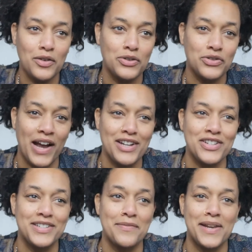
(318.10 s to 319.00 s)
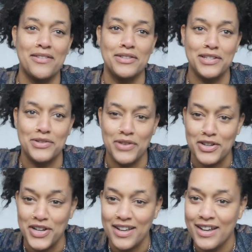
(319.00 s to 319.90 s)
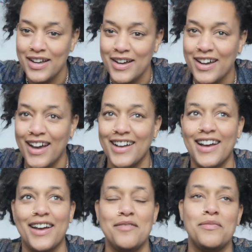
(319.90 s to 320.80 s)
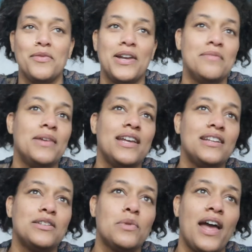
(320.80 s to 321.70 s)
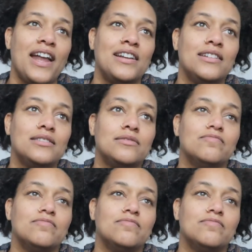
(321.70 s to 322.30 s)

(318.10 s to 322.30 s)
your trash is somebody else's treasure, what it means when